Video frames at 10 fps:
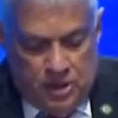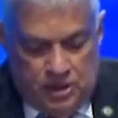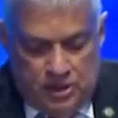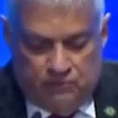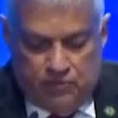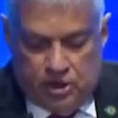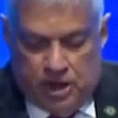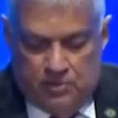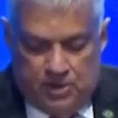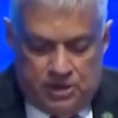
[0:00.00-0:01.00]
Yet for
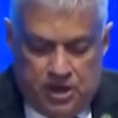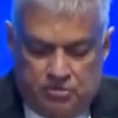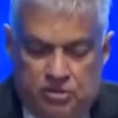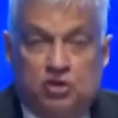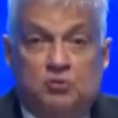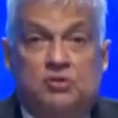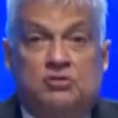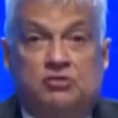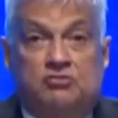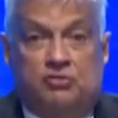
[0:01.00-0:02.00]
climate action to be
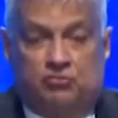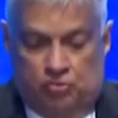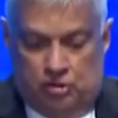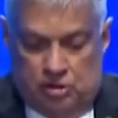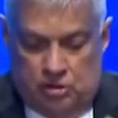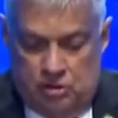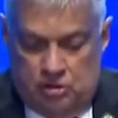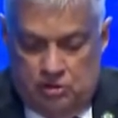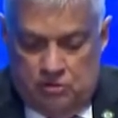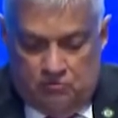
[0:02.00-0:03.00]
successful,
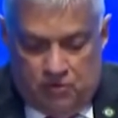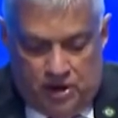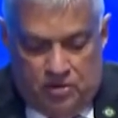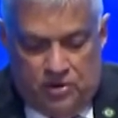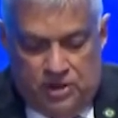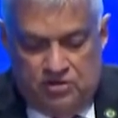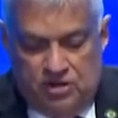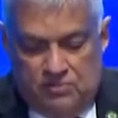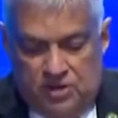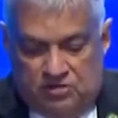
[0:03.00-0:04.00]

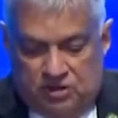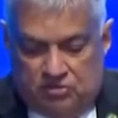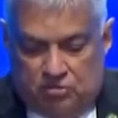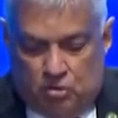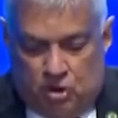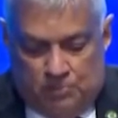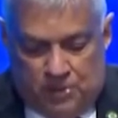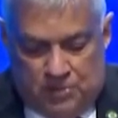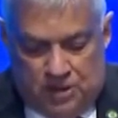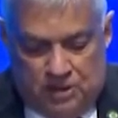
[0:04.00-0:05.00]
wide-ranging measures to
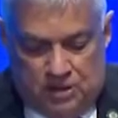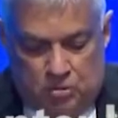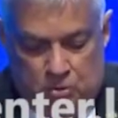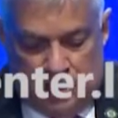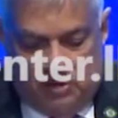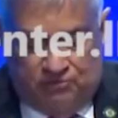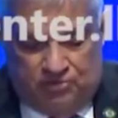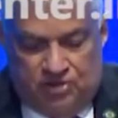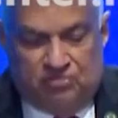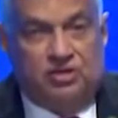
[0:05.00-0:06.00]
complement the
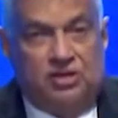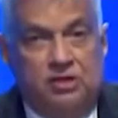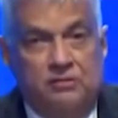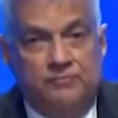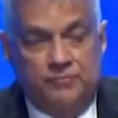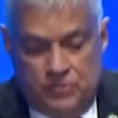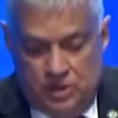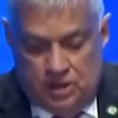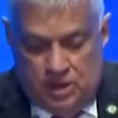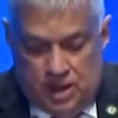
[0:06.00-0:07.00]
UNFCCC
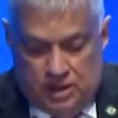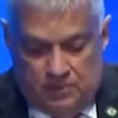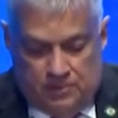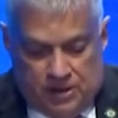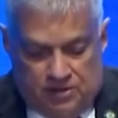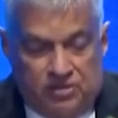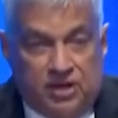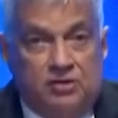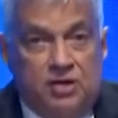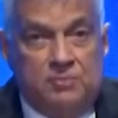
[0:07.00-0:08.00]
and the Paris
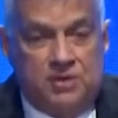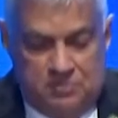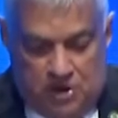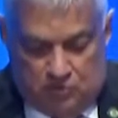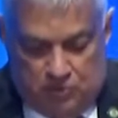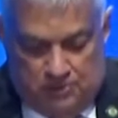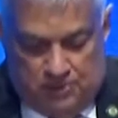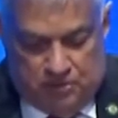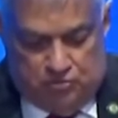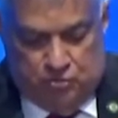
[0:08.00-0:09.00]
Agreement must be
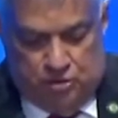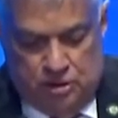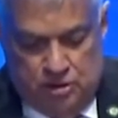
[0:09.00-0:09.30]
pursued.